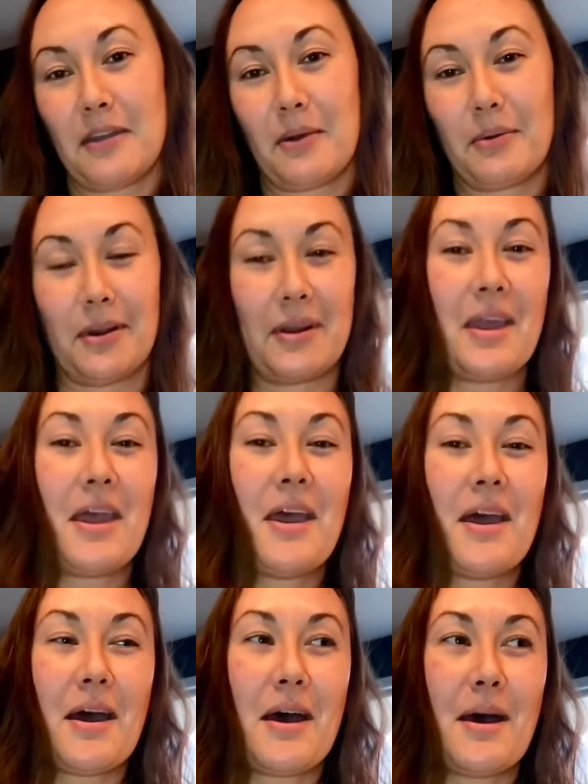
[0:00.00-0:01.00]
word,
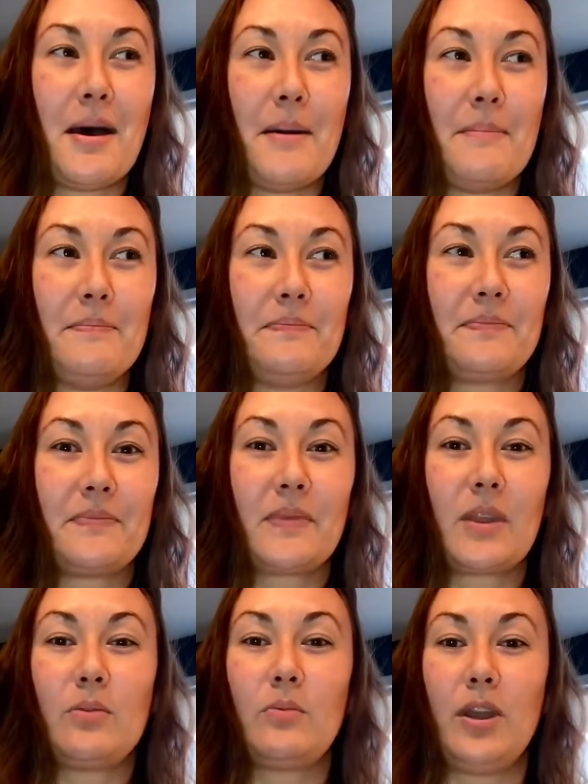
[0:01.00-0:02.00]

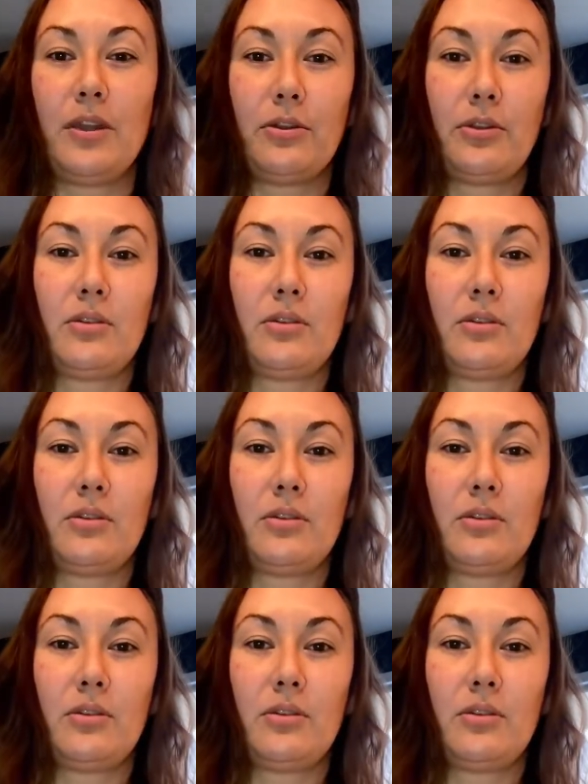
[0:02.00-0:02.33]
with